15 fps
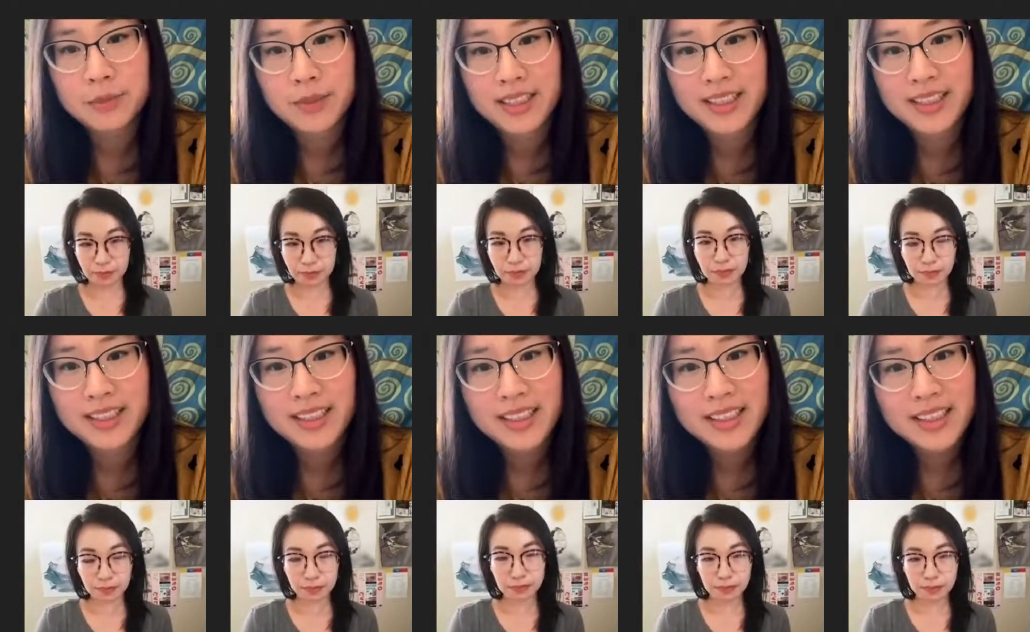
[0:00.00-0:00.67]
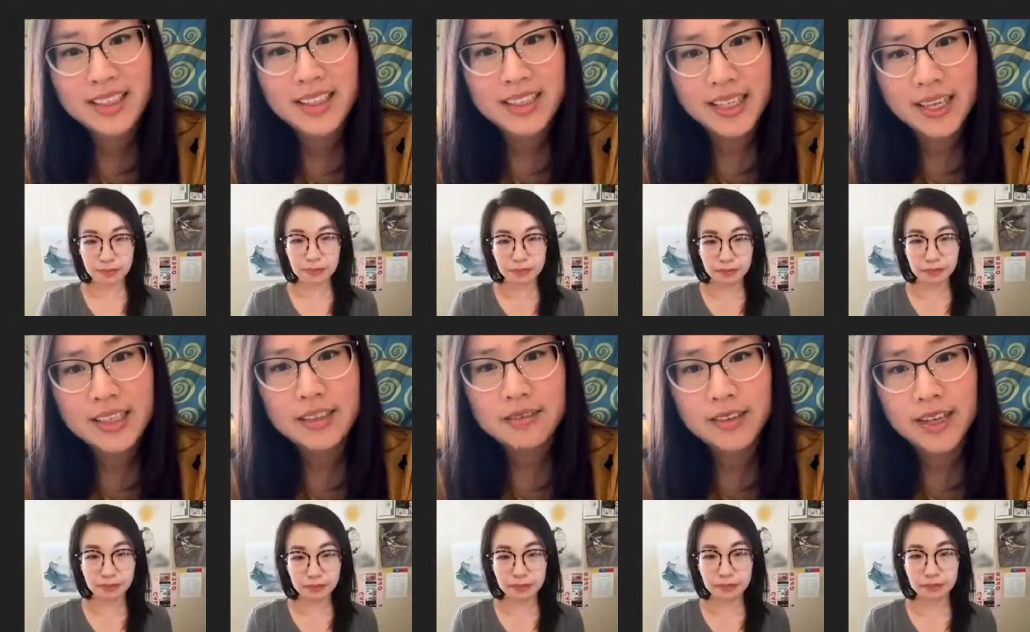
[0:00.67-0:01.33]
Speaker 1: But yeah,
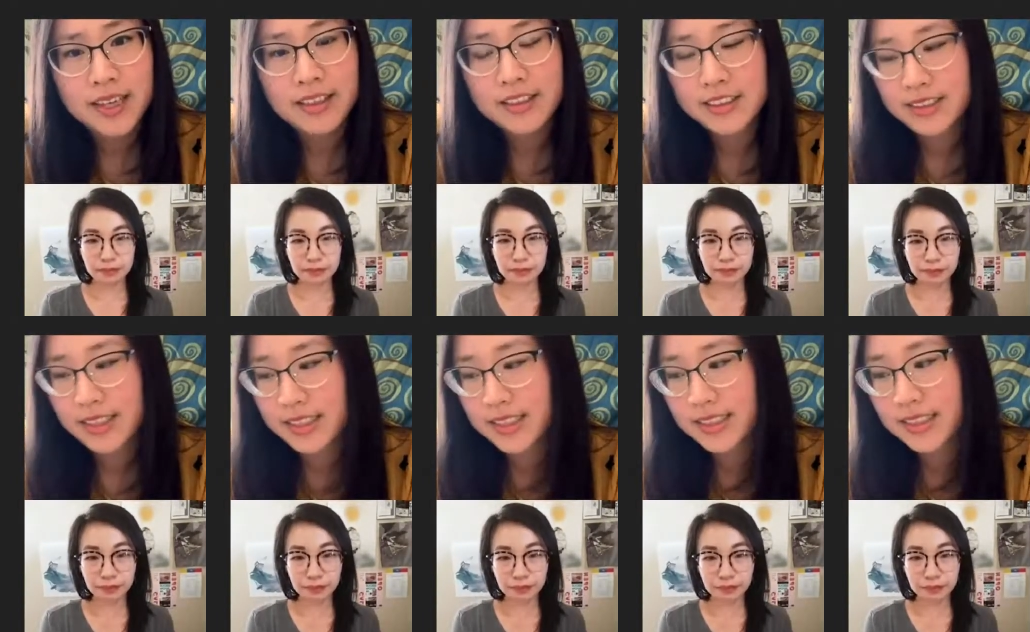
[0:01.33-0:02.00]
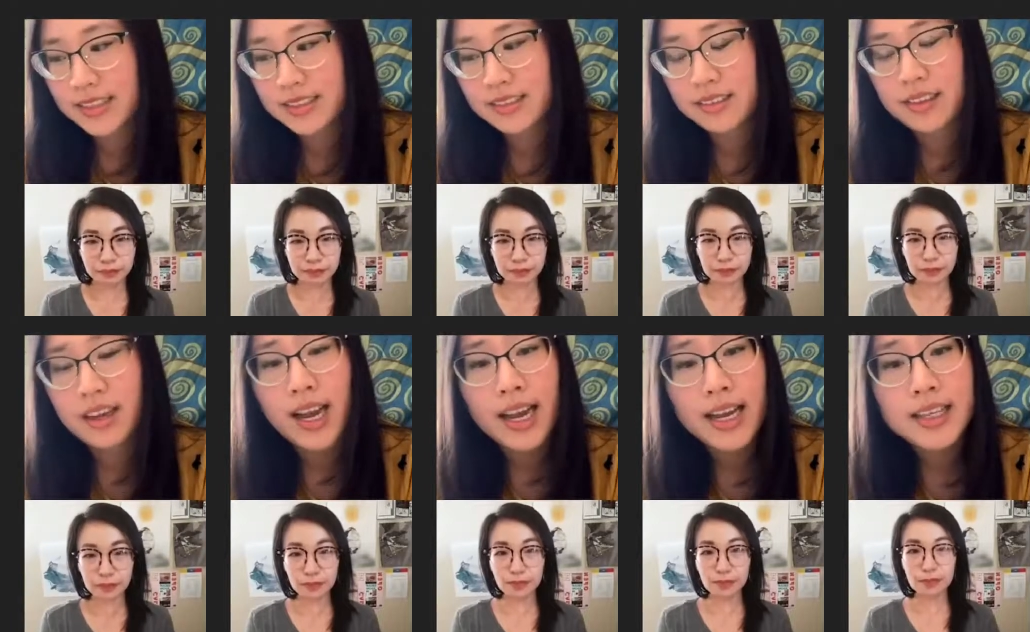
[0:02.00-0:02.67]
you're right. There is this
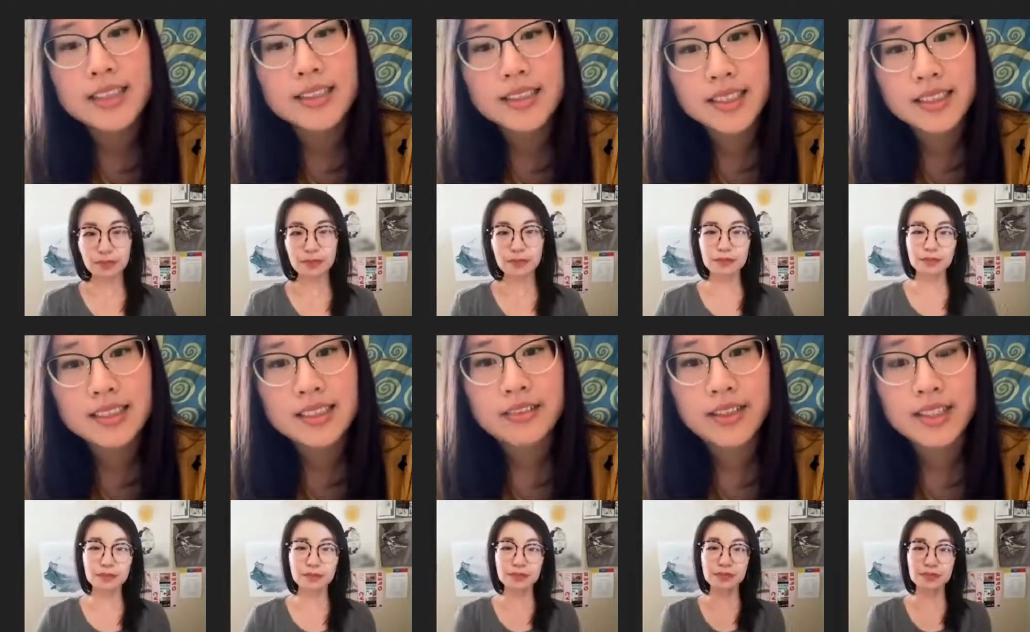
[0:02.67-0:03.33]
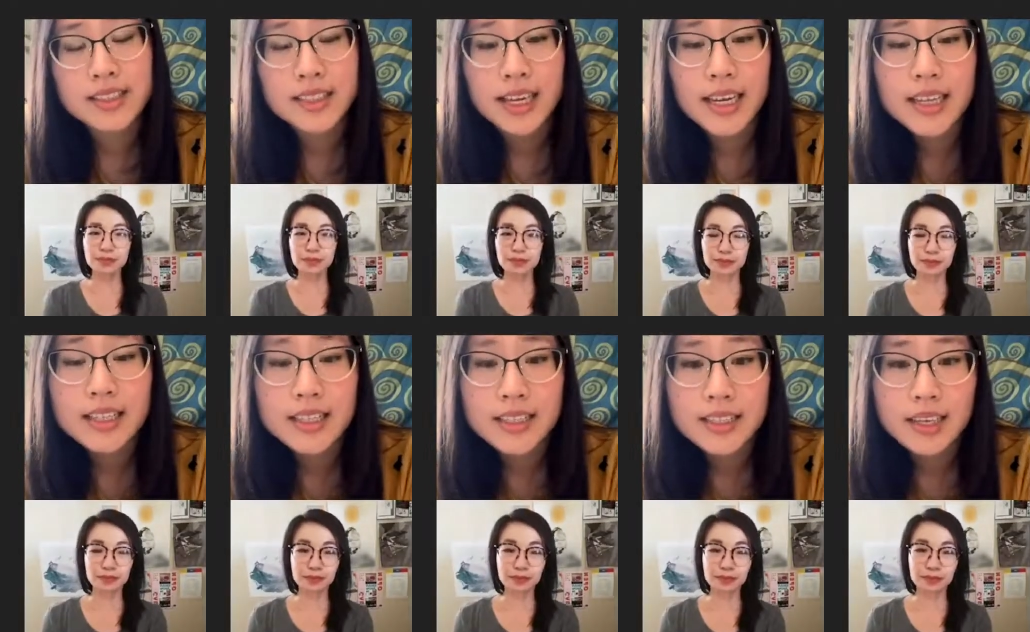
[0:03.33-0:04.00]
heightened sense of
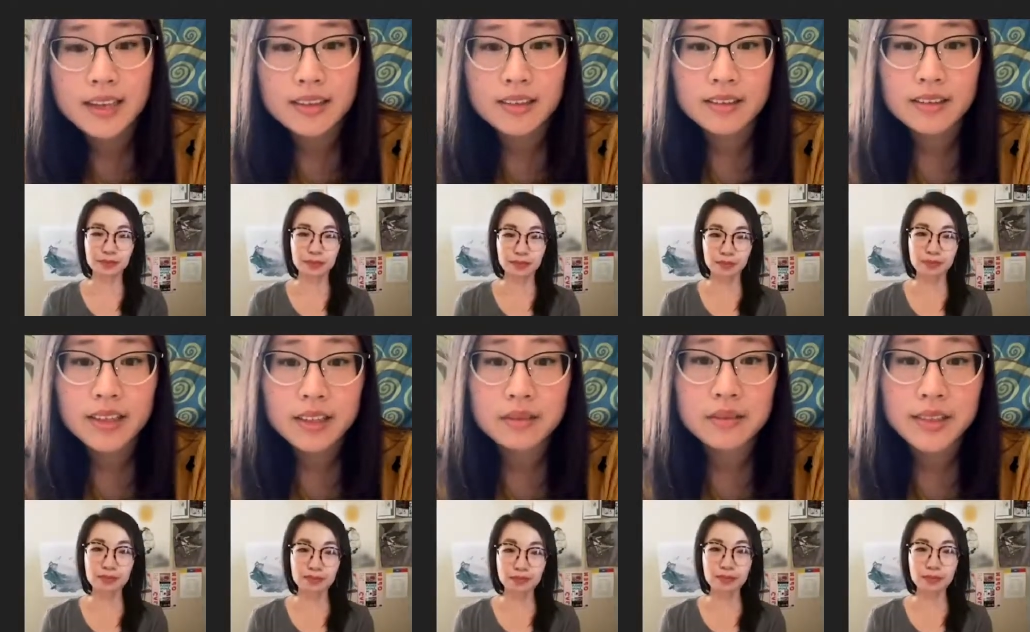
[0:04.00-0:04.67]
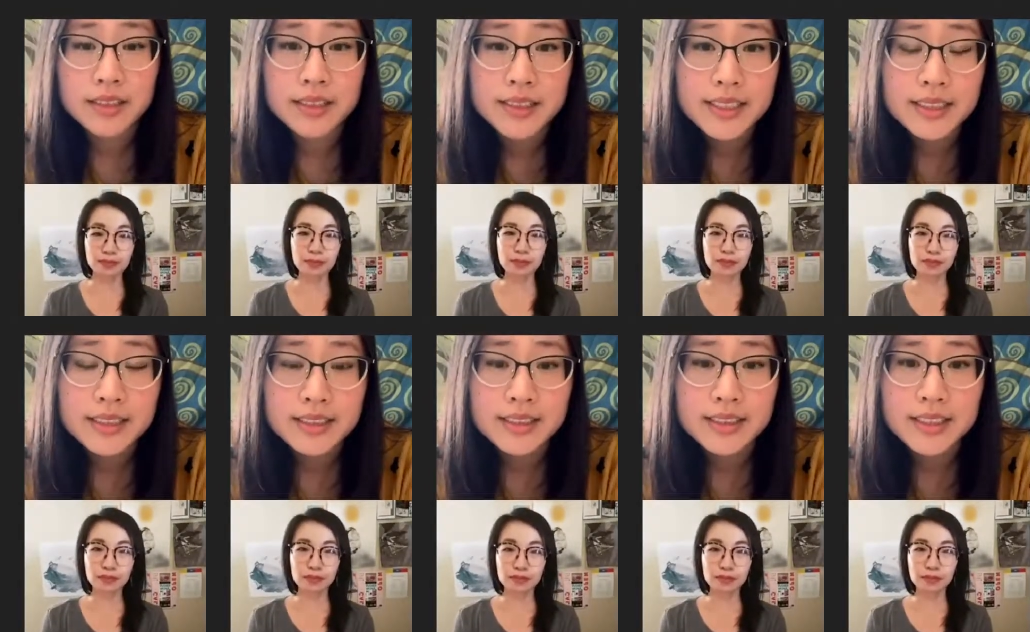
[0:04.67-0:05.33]
anxiety, not knowing when you
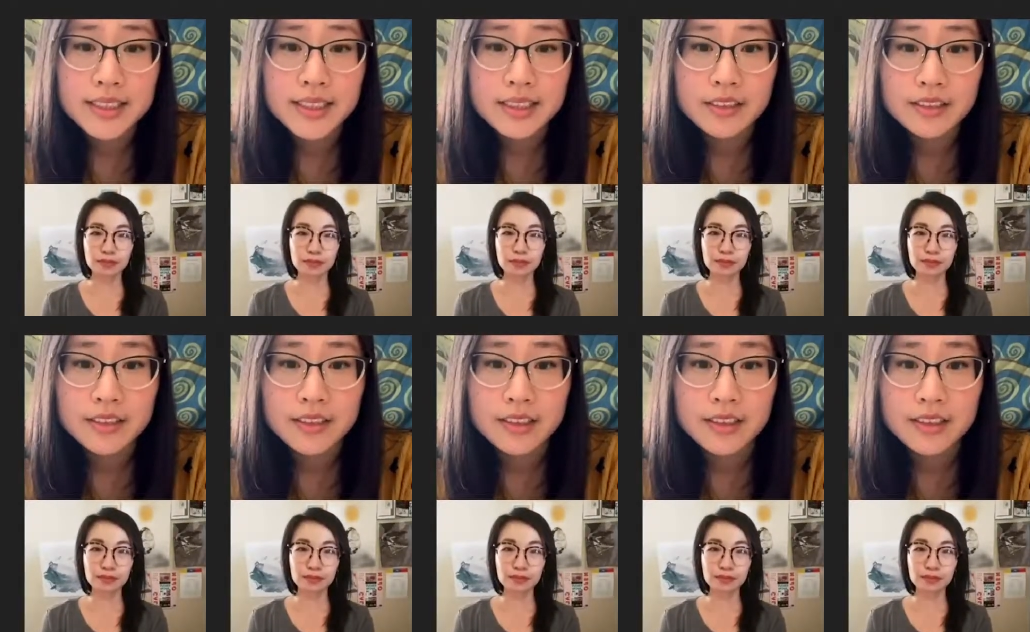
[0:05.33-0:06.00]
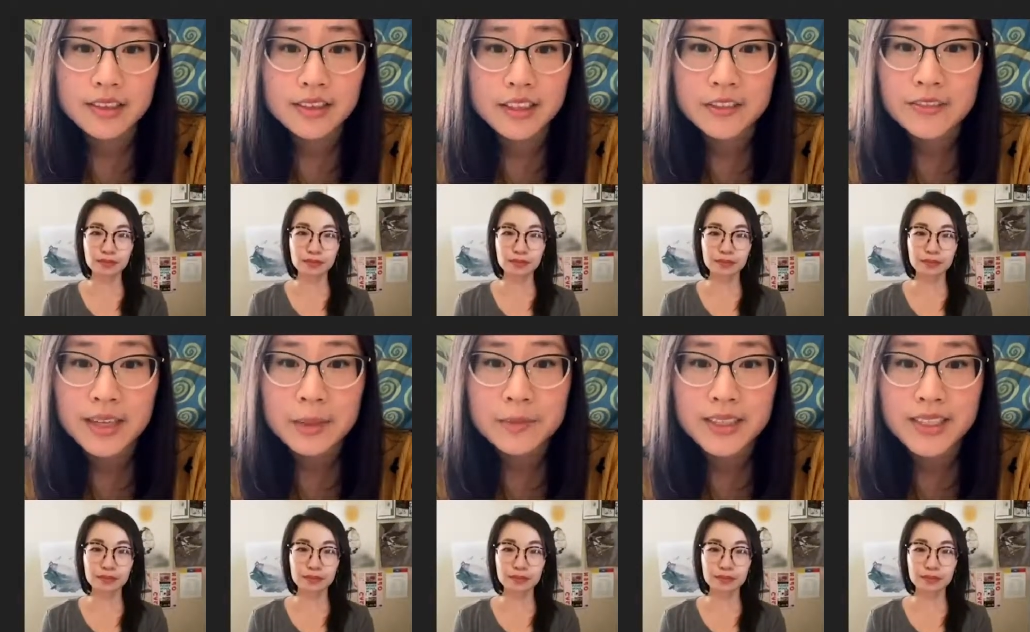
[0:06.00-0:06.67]
can see your, you know, your
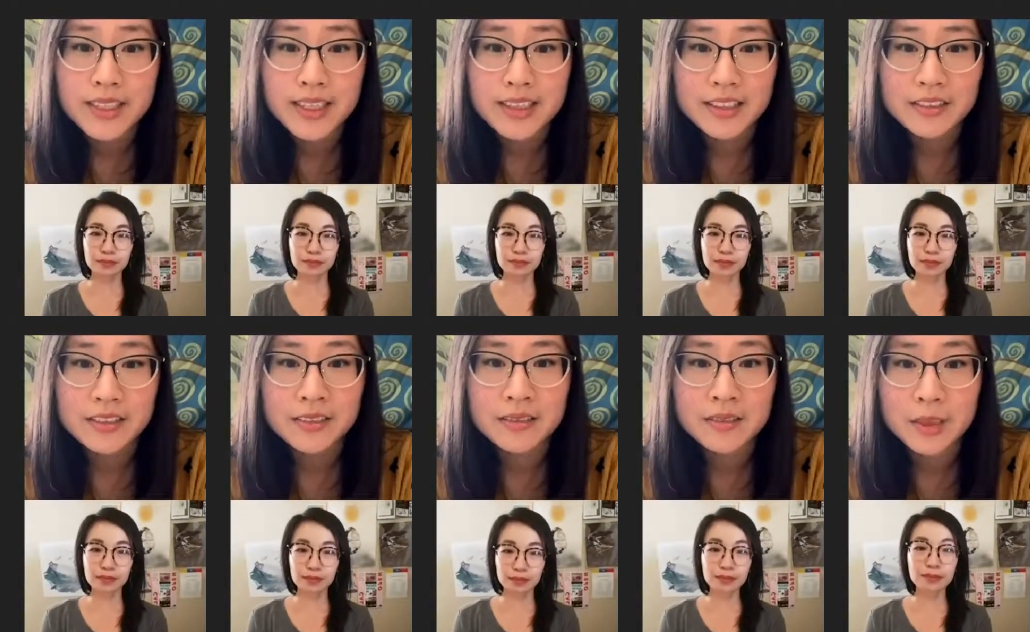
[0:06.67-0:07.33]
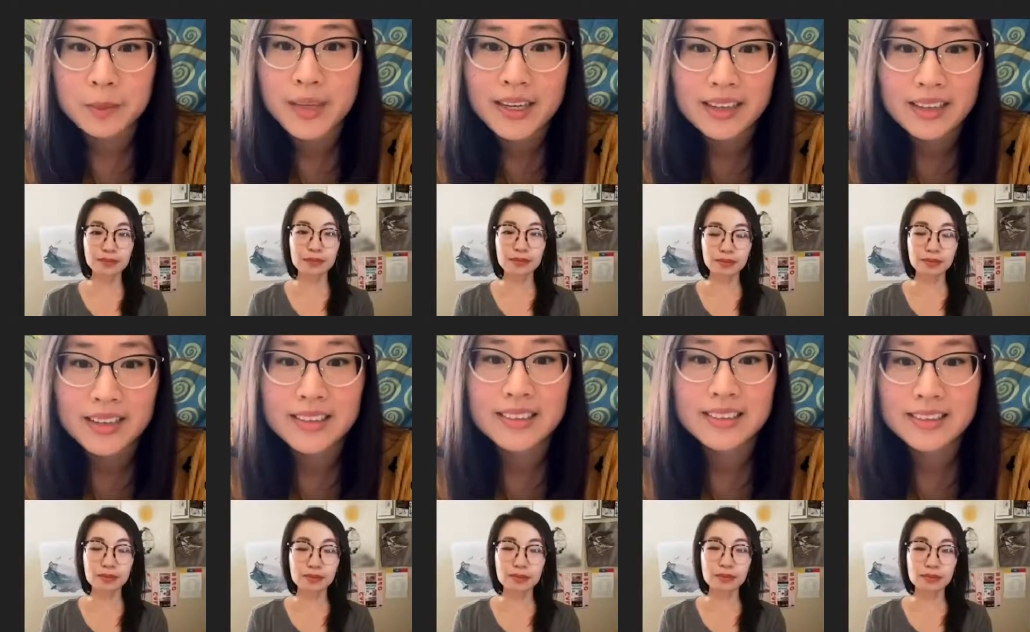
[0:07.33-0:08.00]
family again, your, your
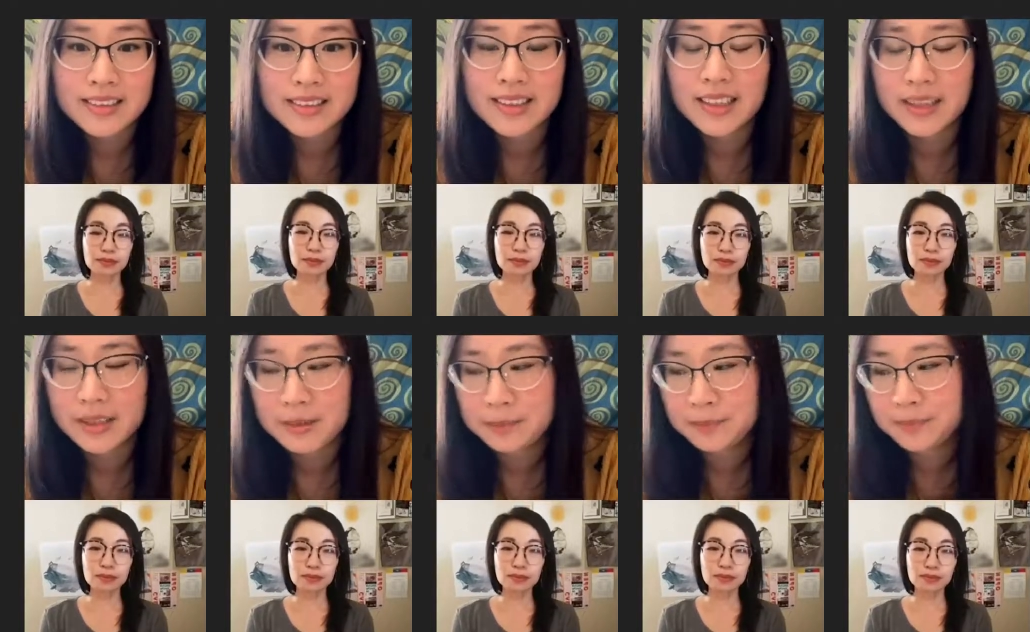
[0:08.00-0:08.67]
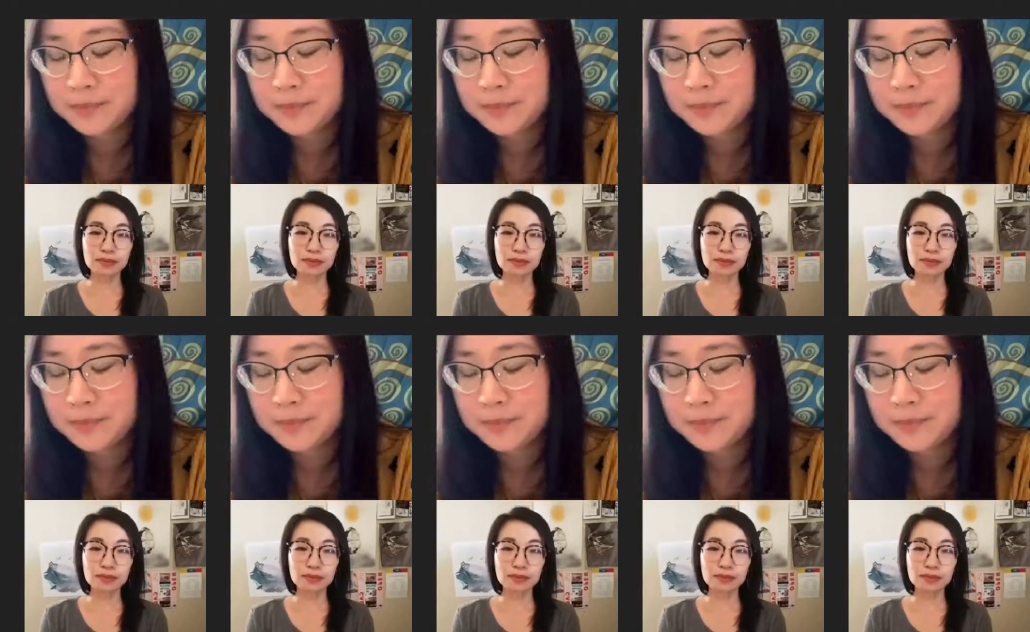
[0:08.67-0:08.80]
parents. Um,